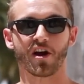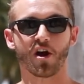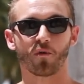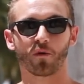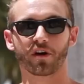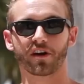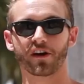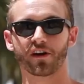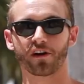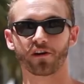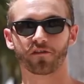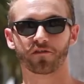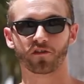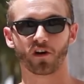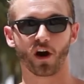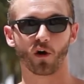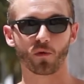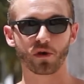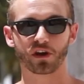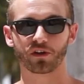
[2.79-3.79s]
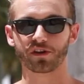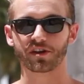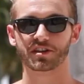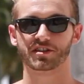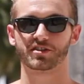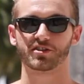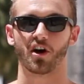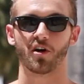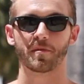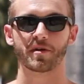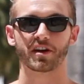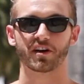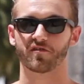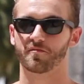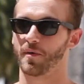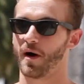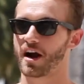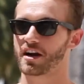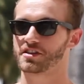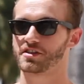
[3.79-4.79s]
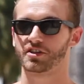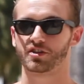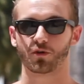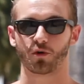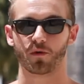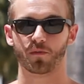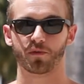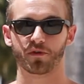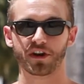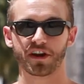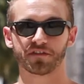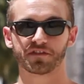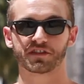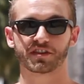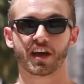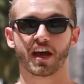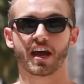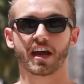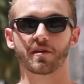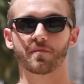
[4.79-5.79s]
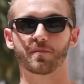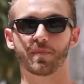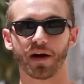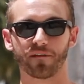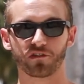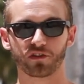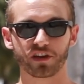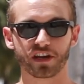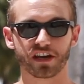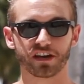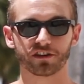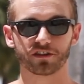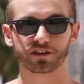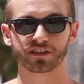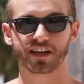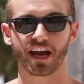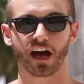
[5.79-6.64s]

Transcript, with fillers: We're here for our weekly installment of Boxers or Briefs in Beverly Hills,